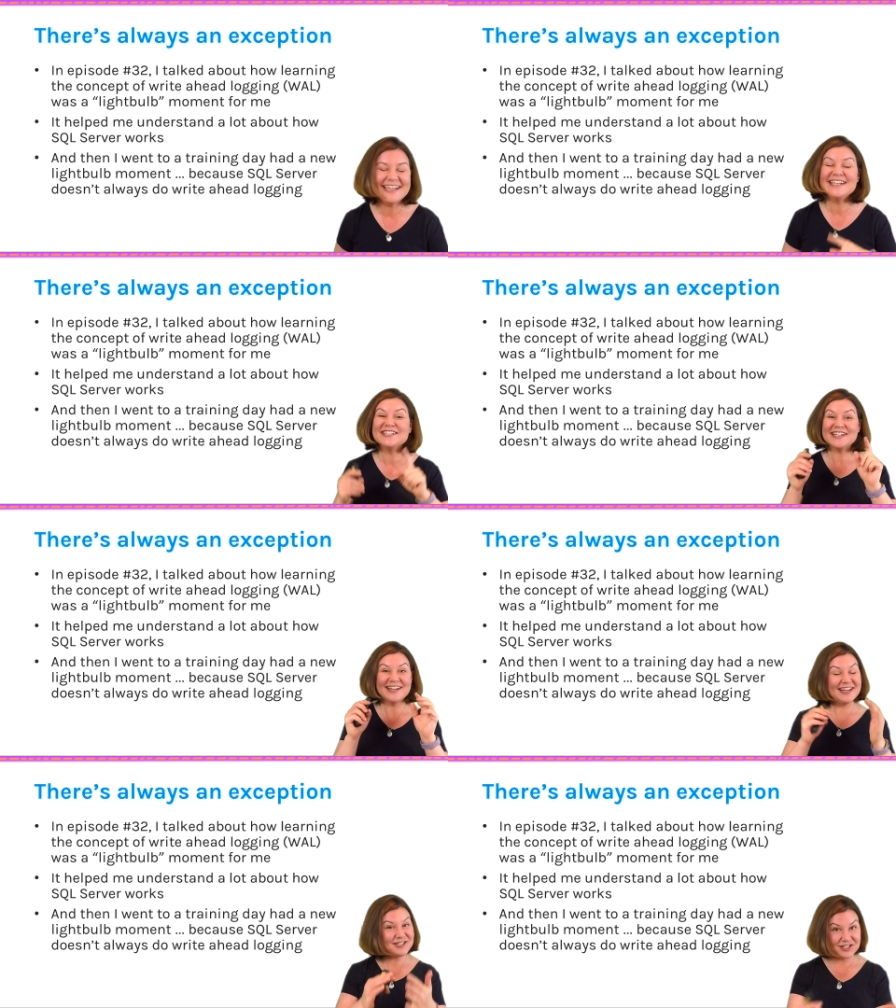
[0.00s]
it's
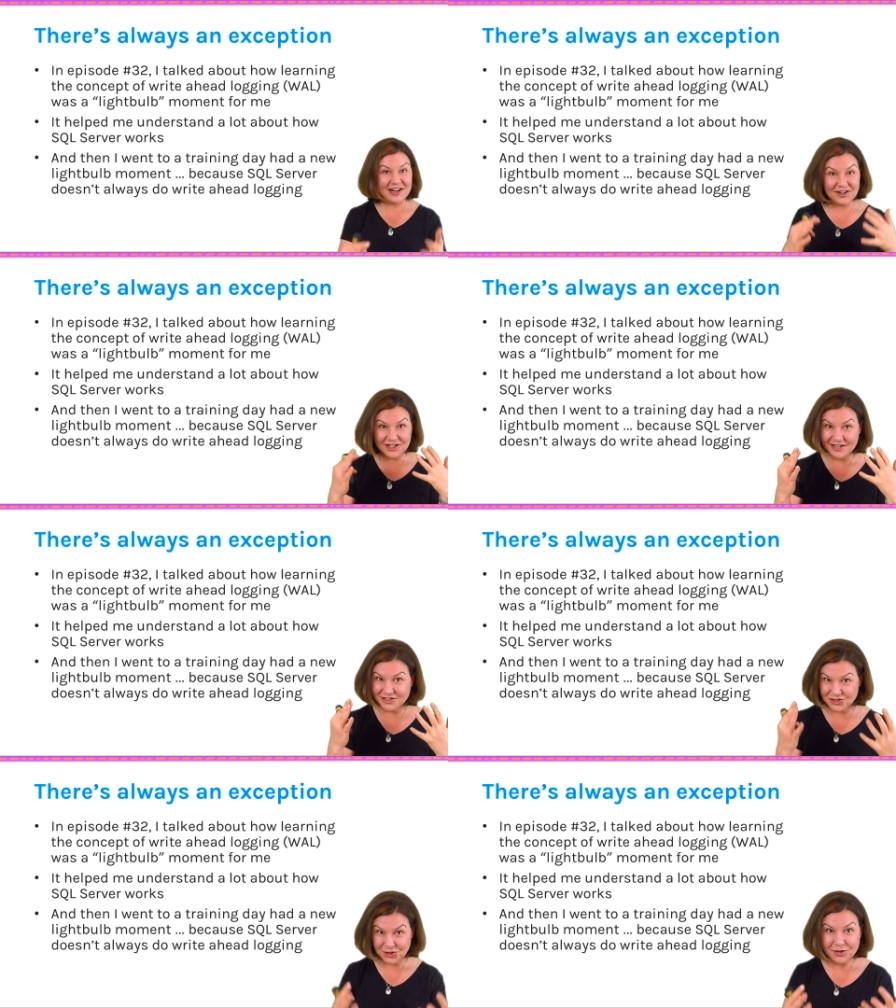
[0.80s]
it's
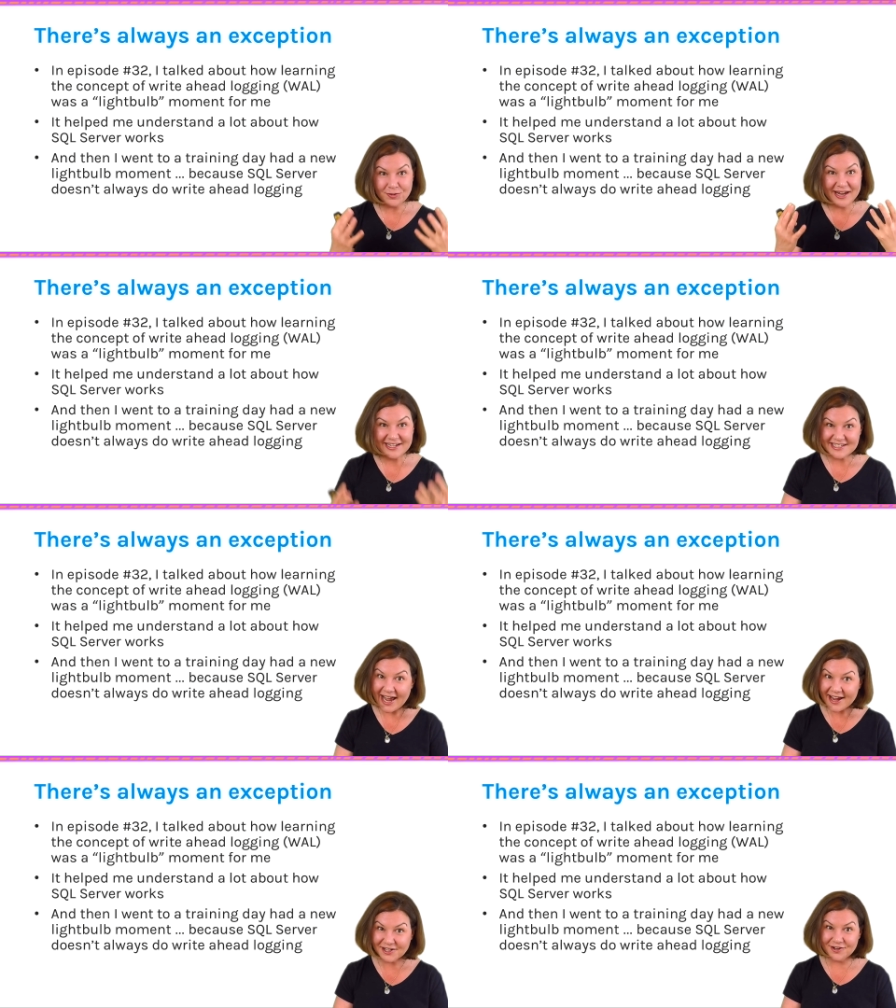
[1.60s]
it's true and it's
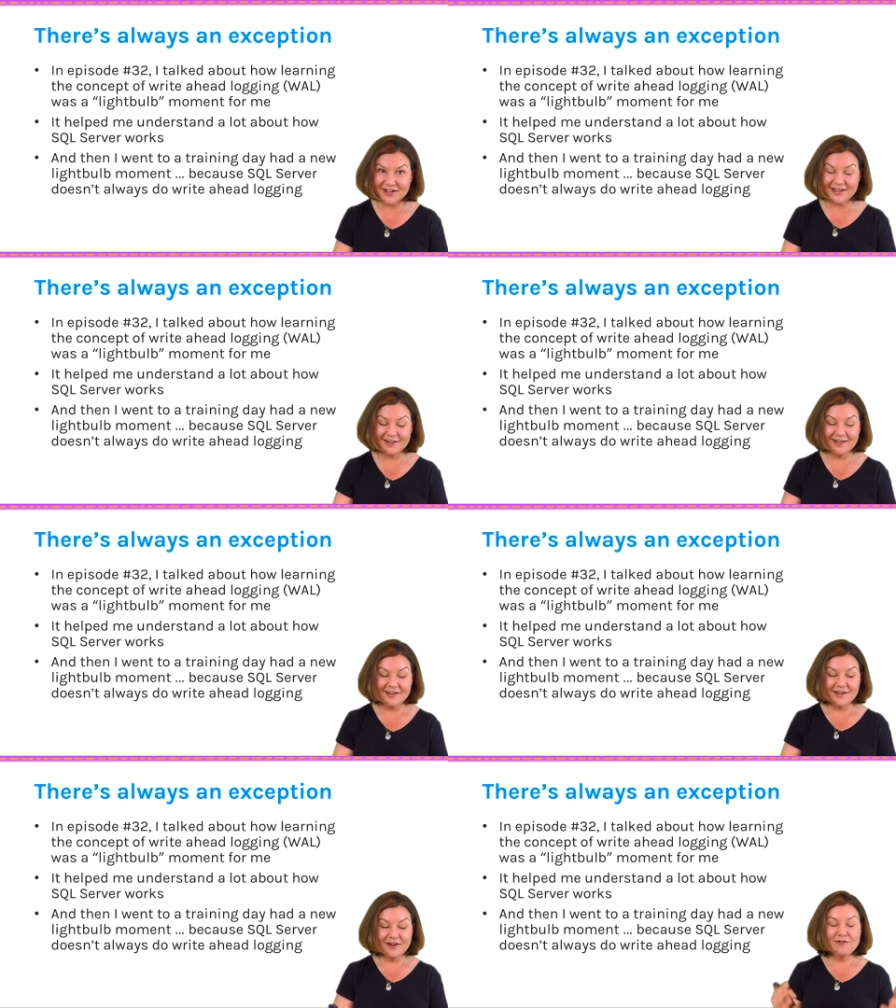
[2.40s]
accurate,
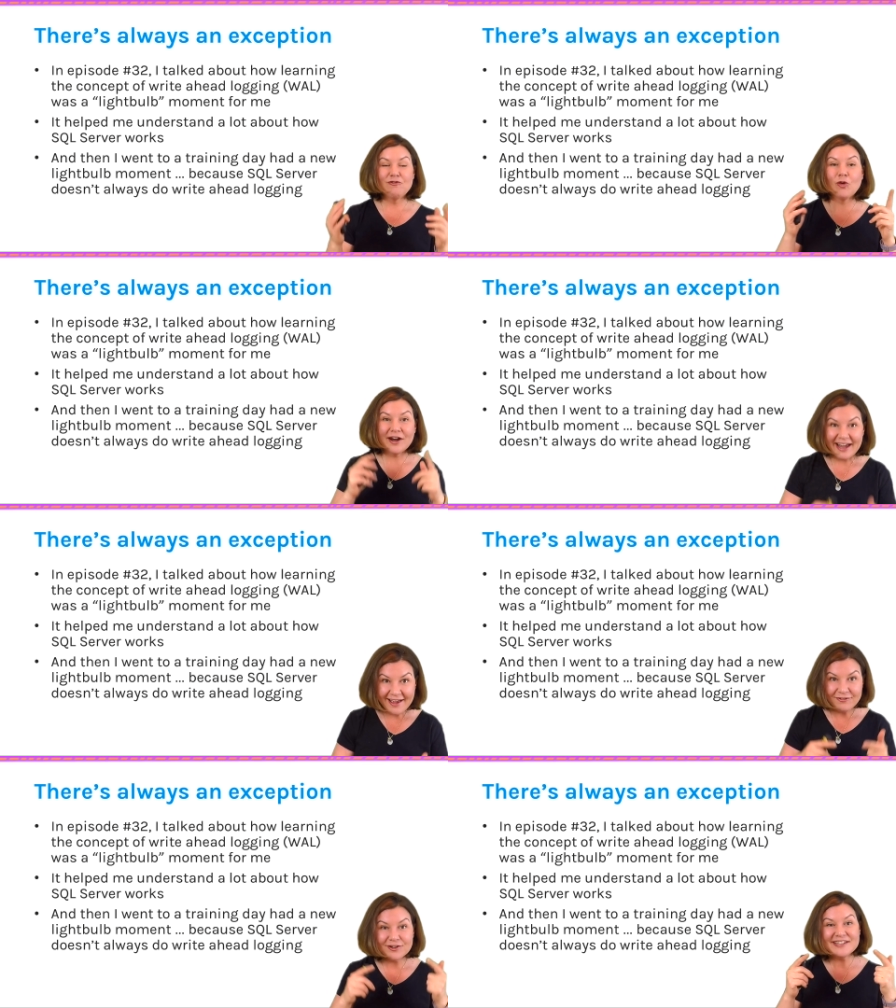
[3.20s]
for
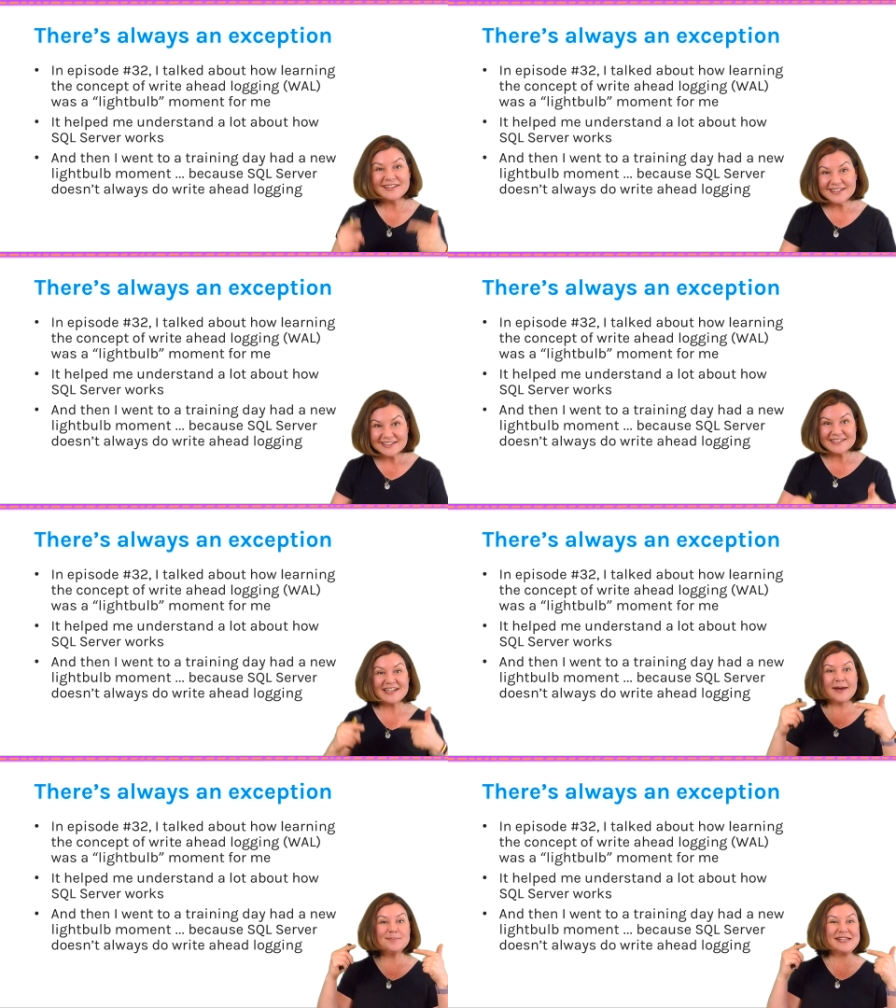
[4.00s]
everything
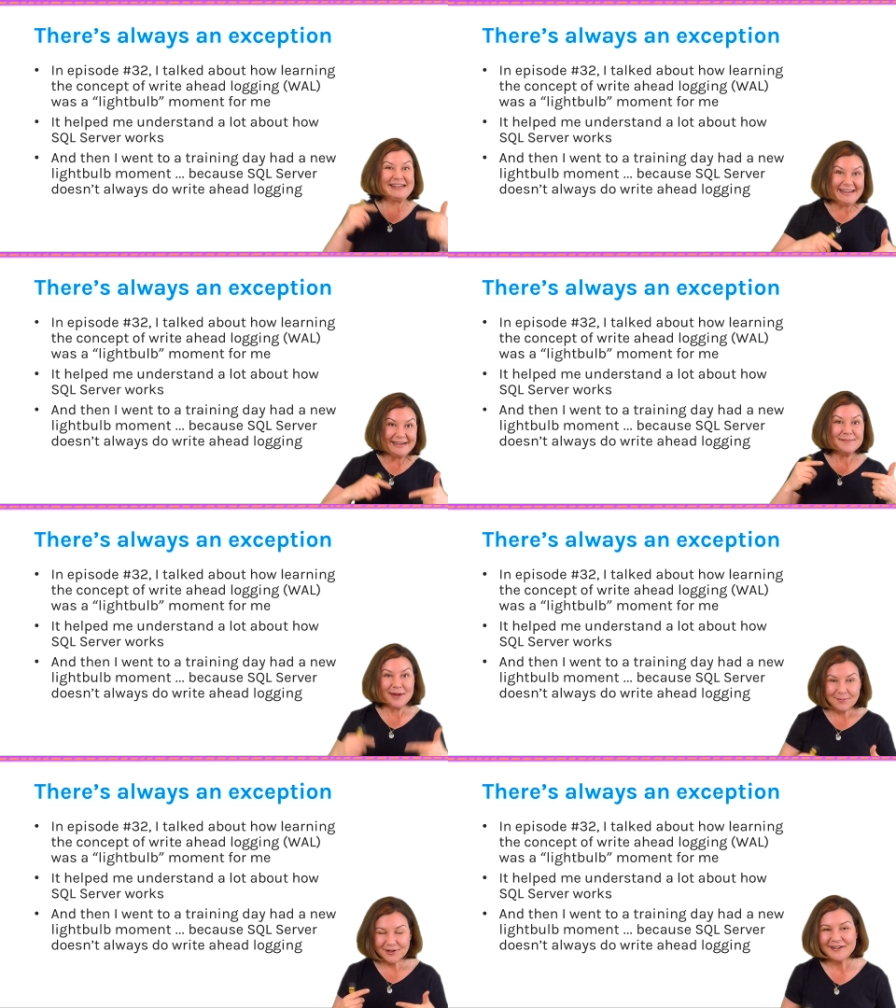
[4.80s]
except
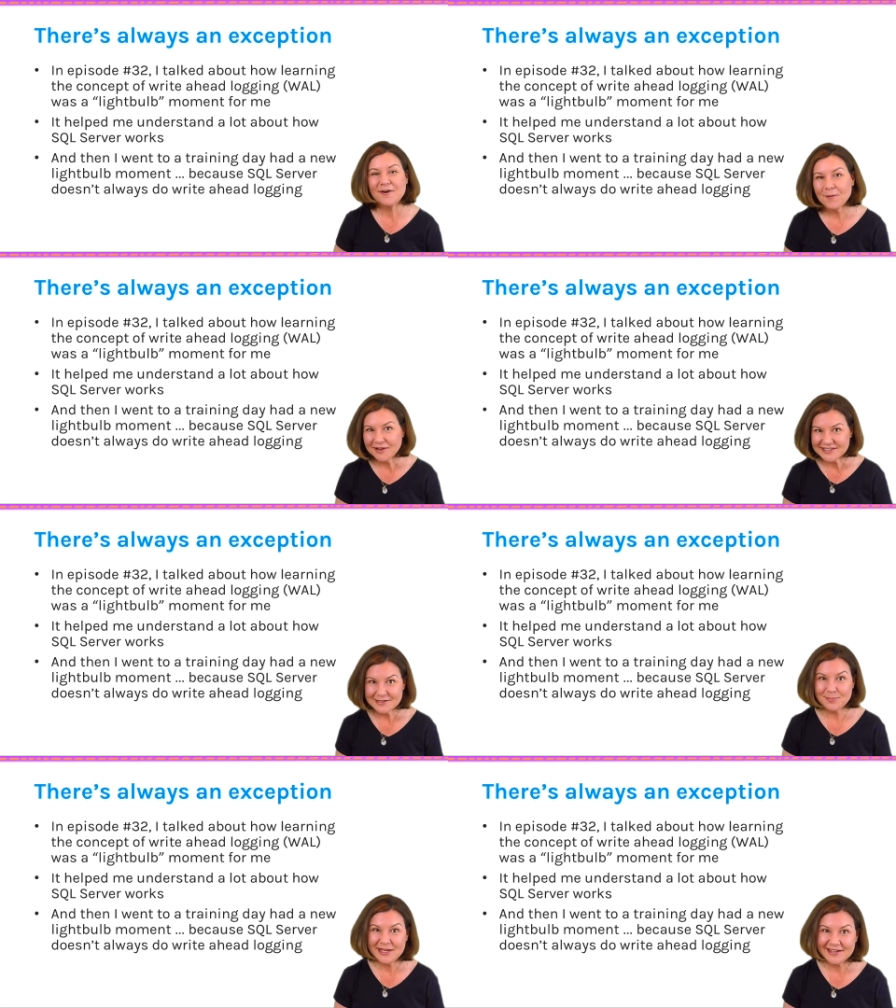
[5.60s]
in-memory
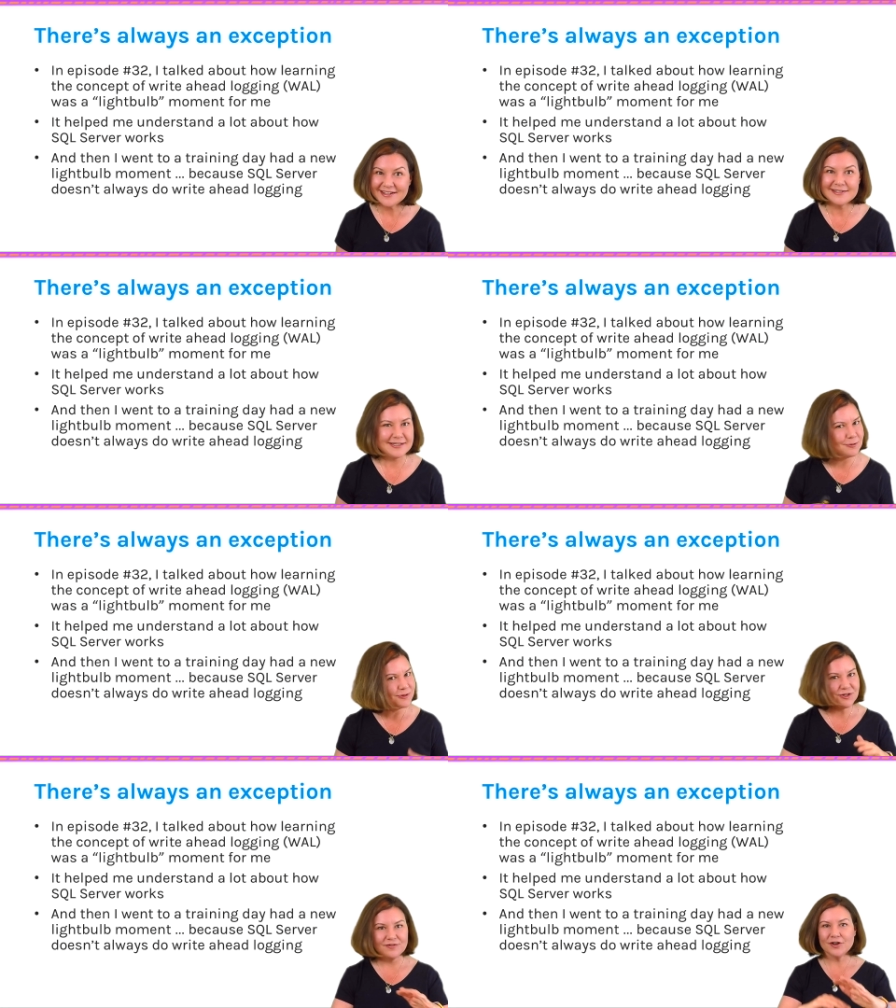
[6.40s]
OLTP in
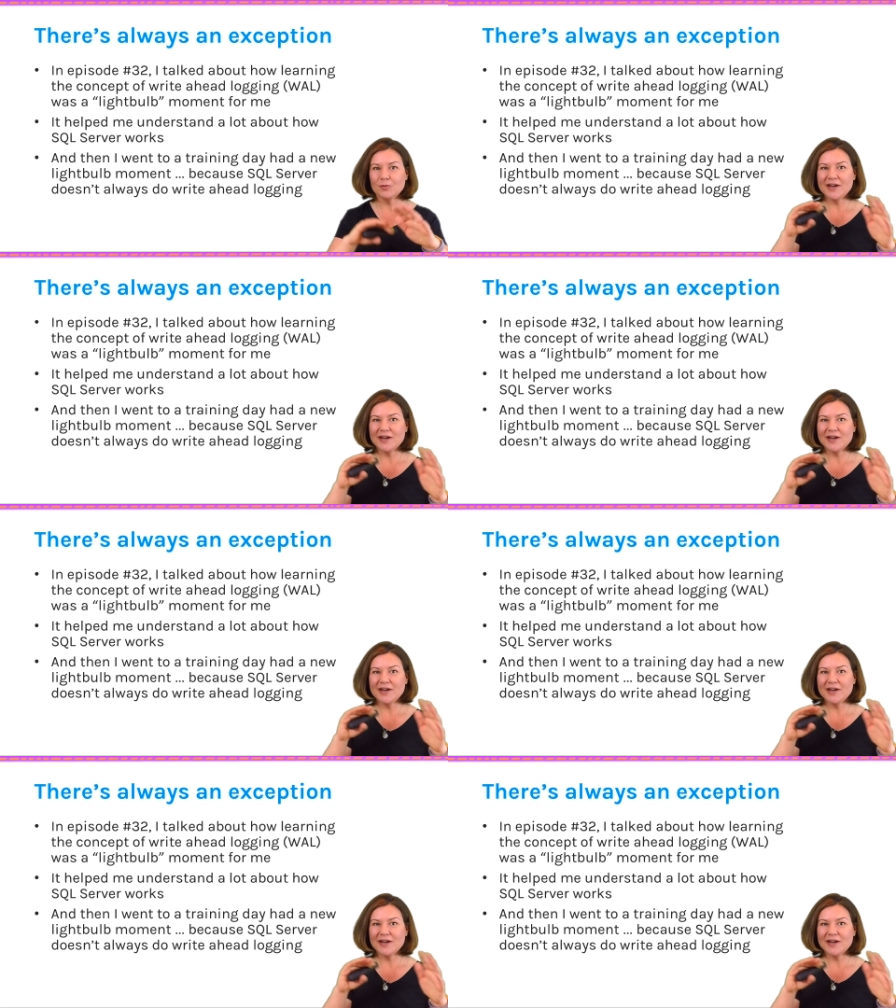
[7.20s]
SQL Server.